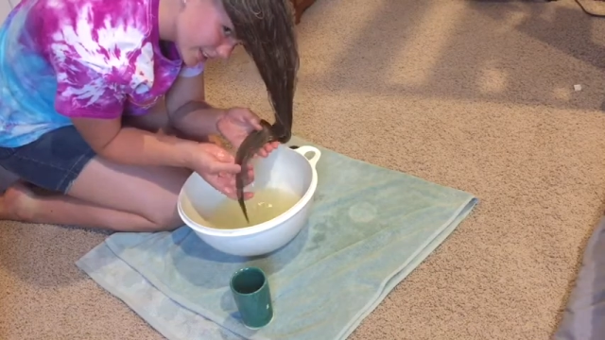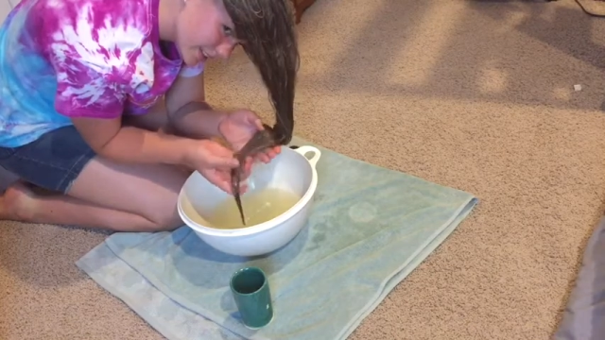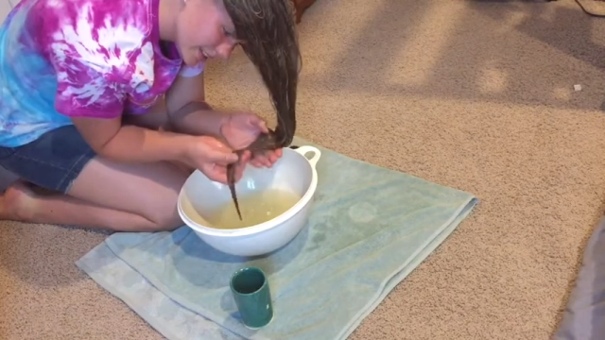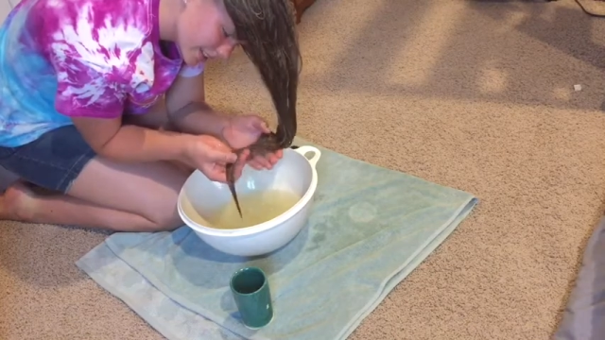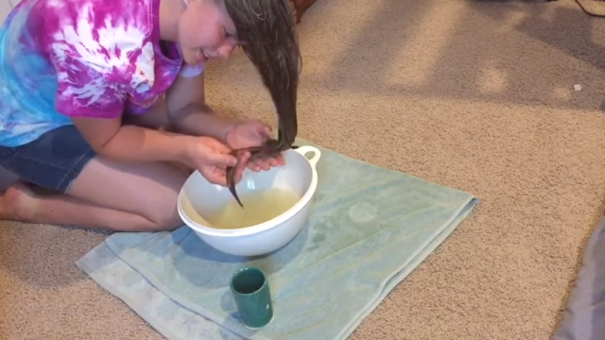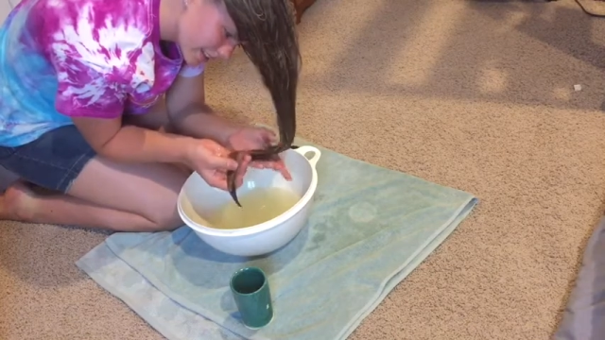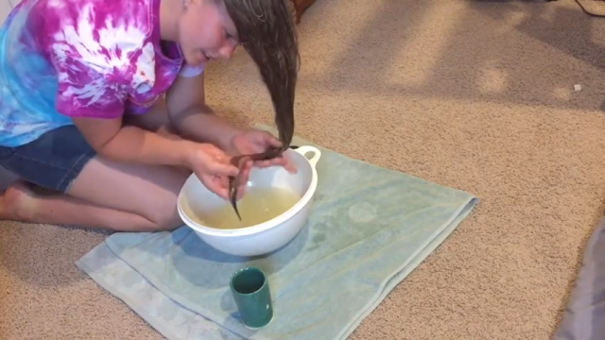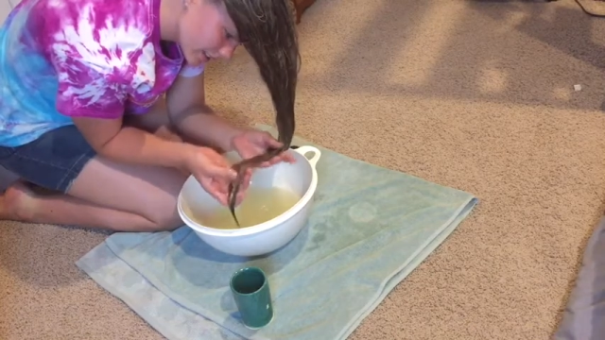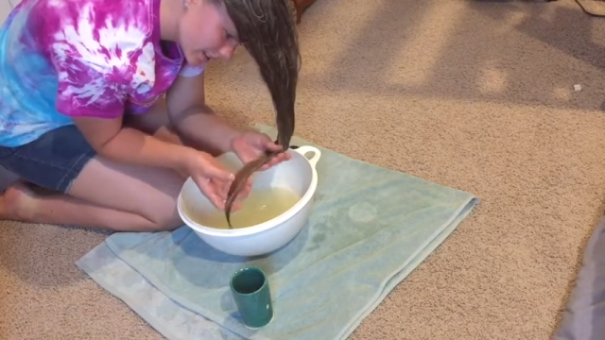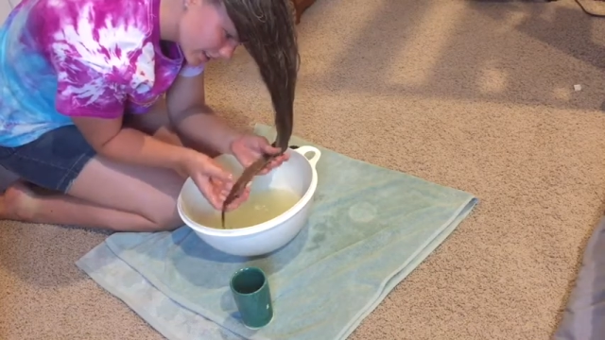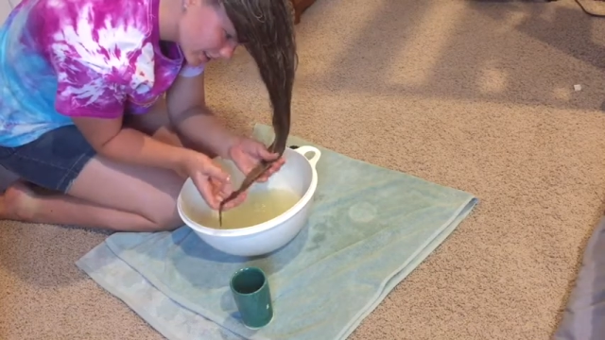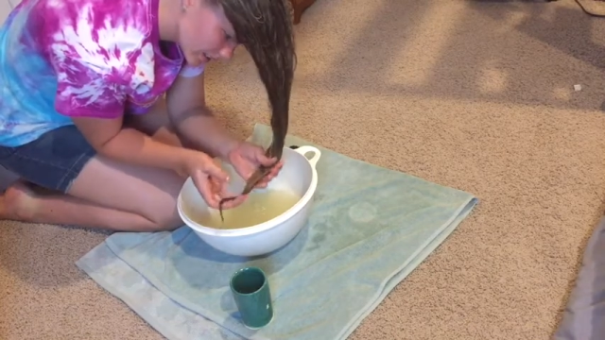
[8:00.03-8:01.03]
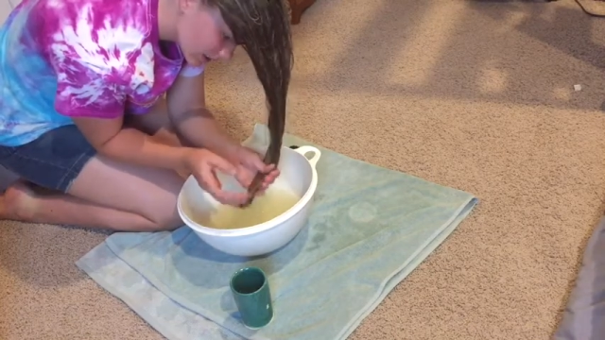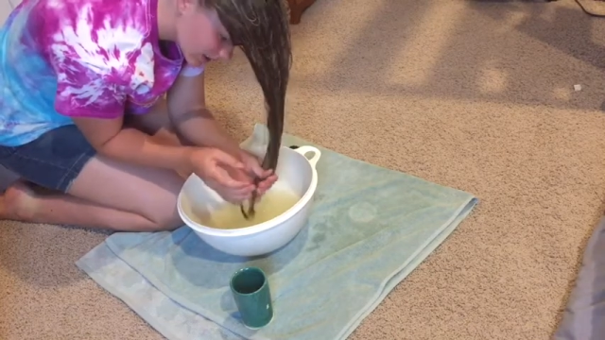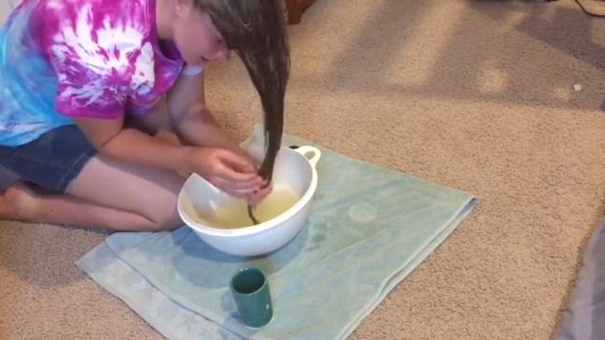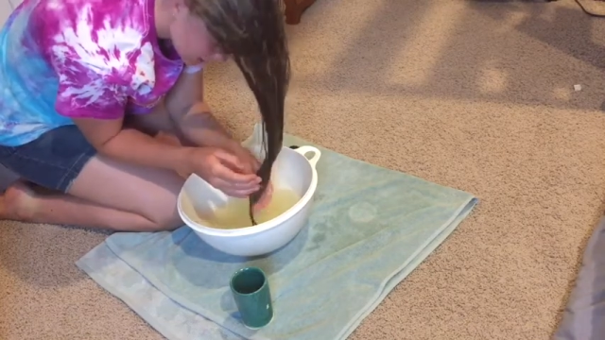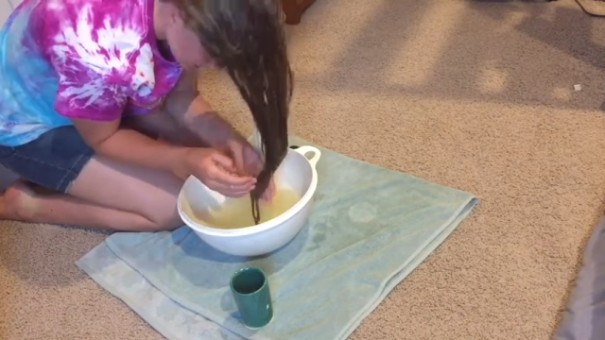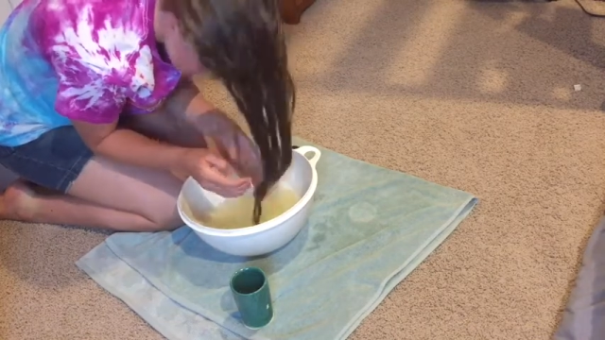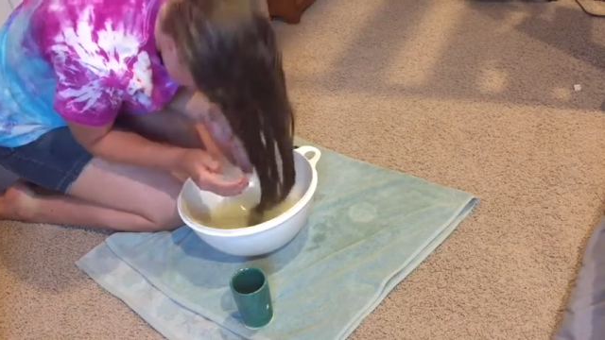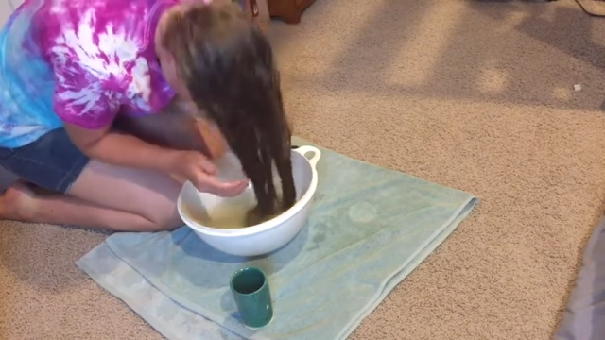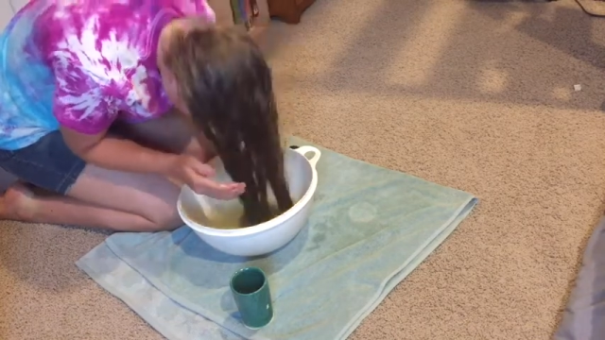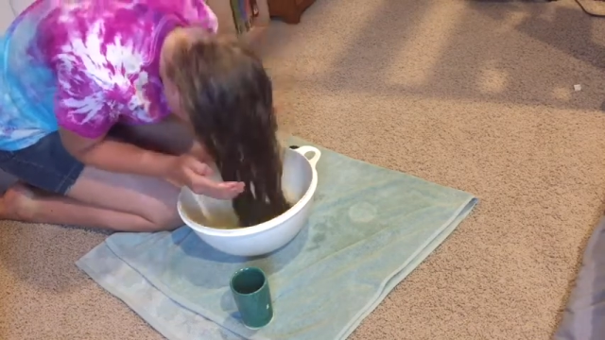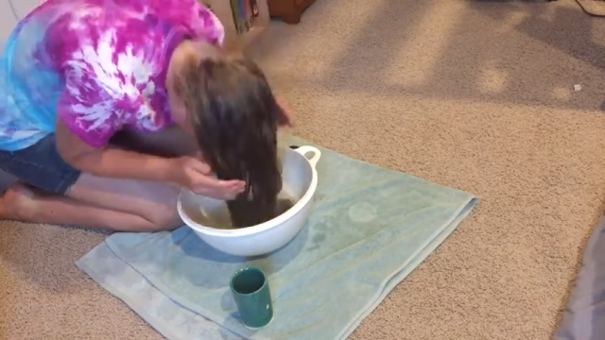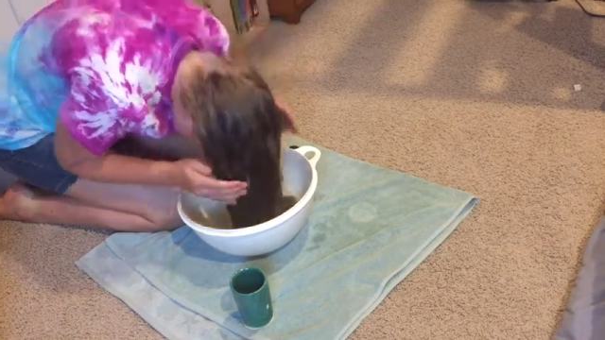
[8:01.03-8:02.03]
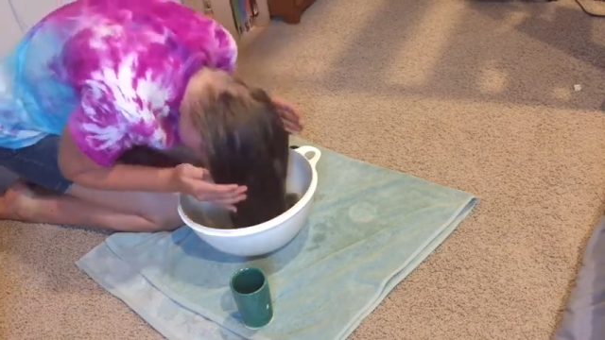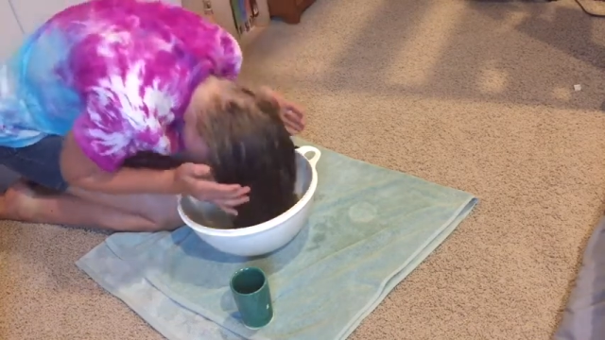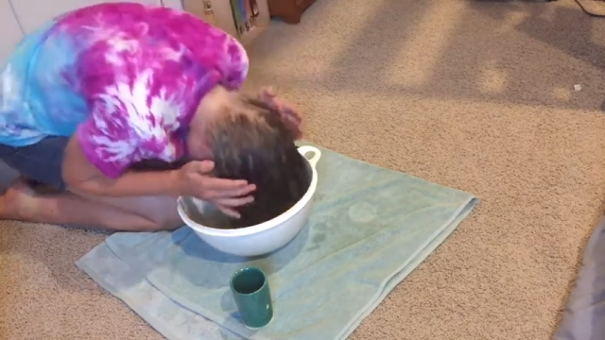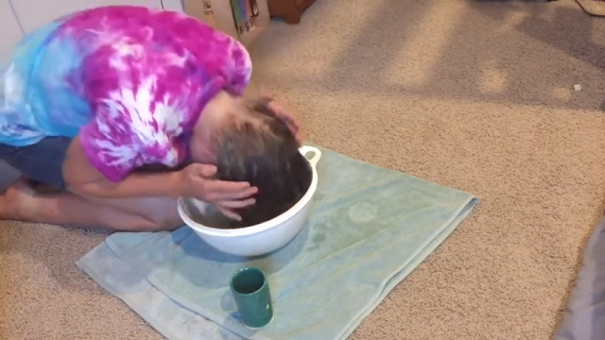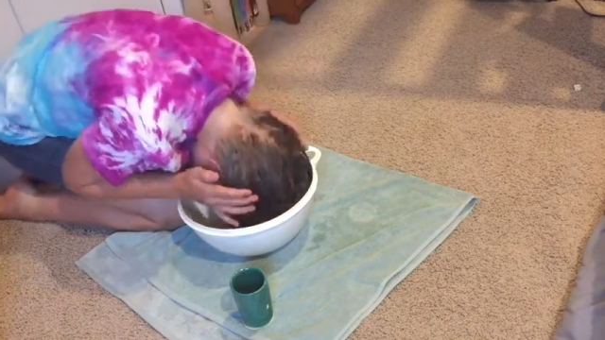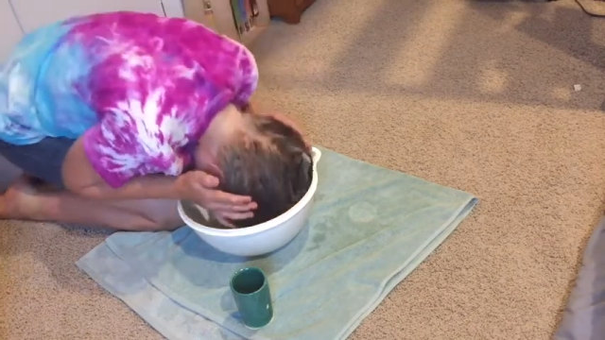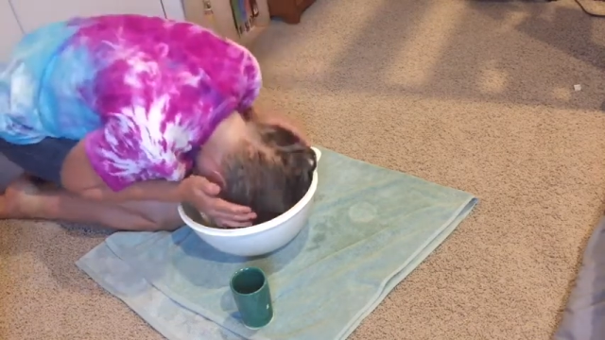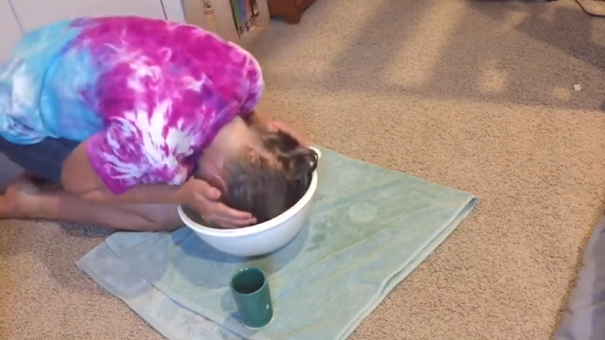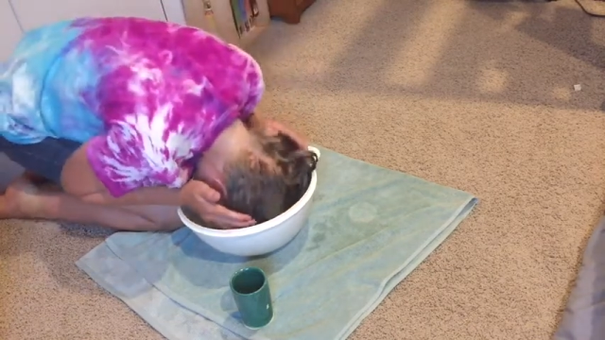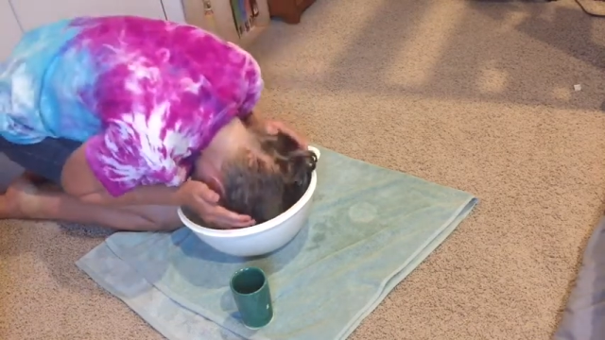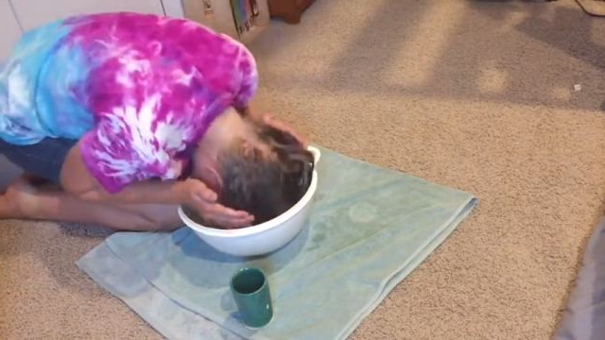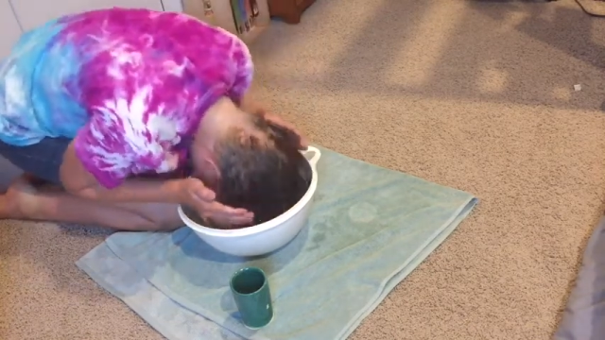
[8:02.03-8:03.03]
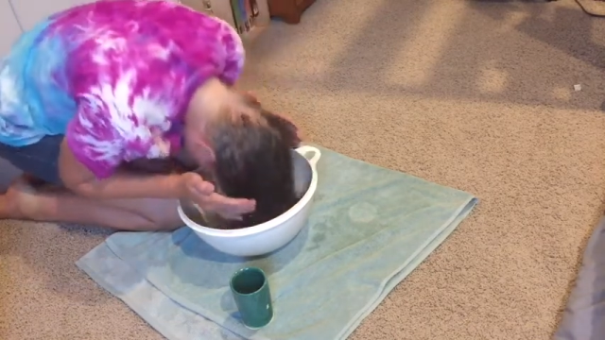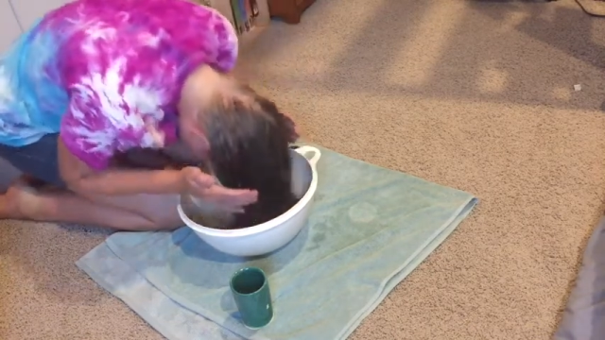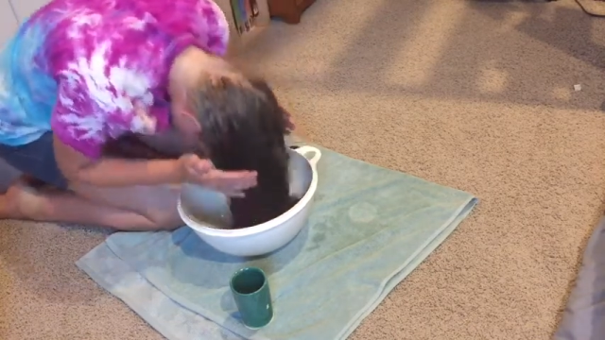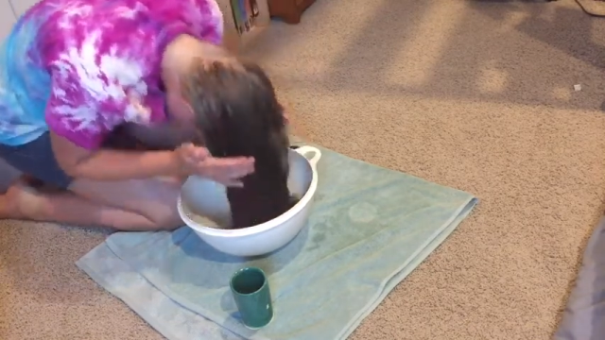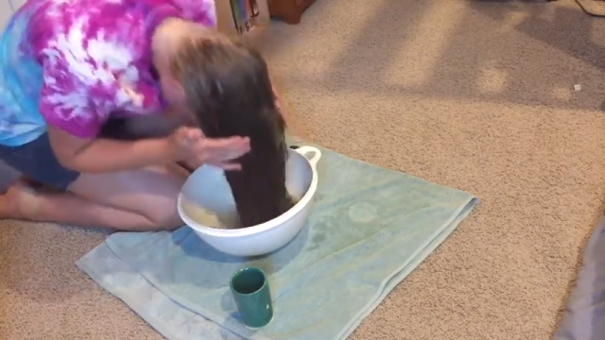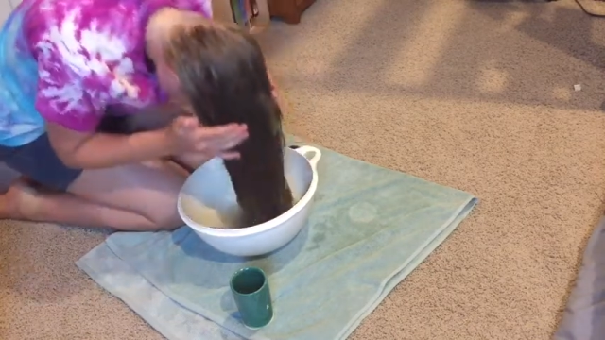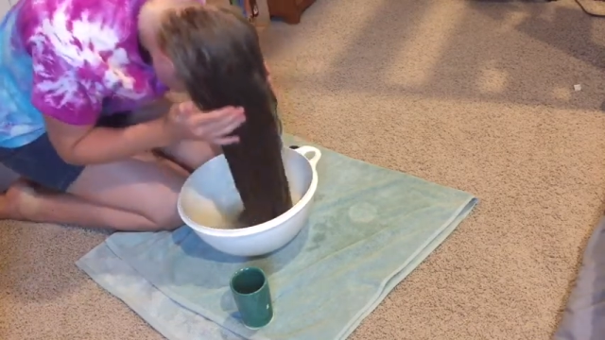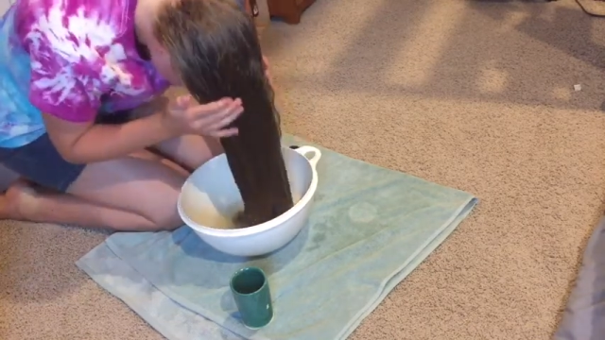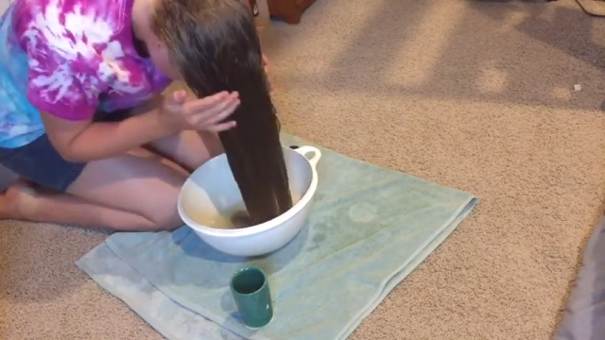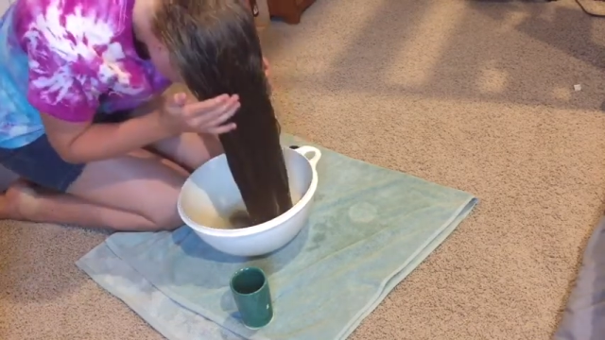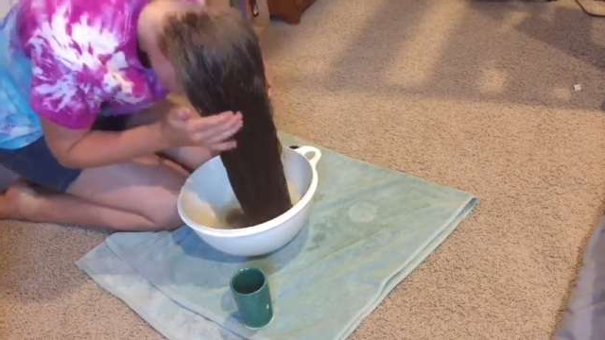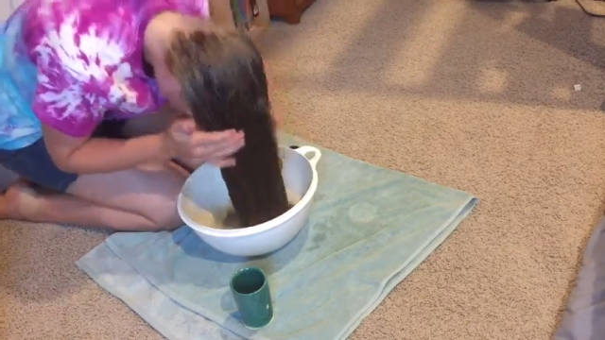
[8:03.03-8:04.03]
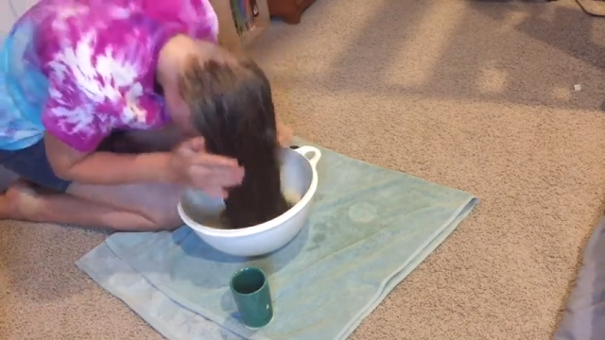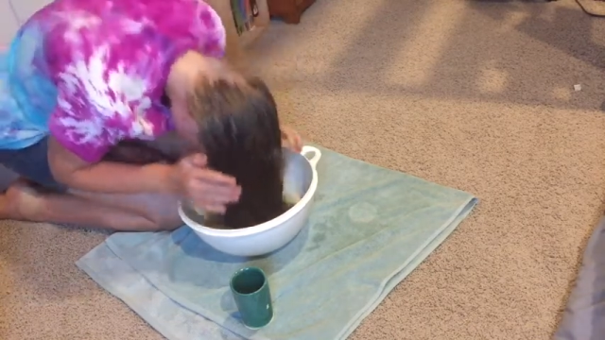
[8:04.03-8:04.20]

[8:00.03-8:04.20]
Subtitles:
[unreadable: no face in view]